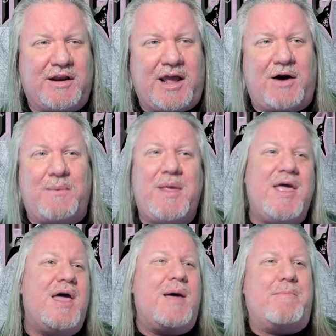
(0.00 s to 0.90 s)
Now,
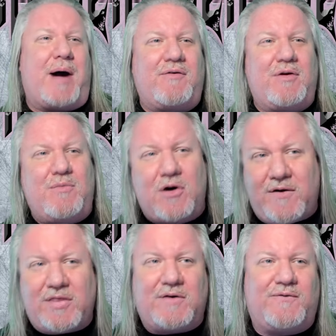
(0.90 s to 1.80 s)
by
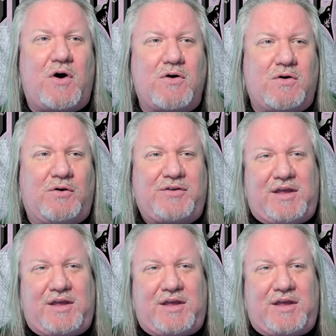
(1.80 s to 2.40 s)
removing the vocals,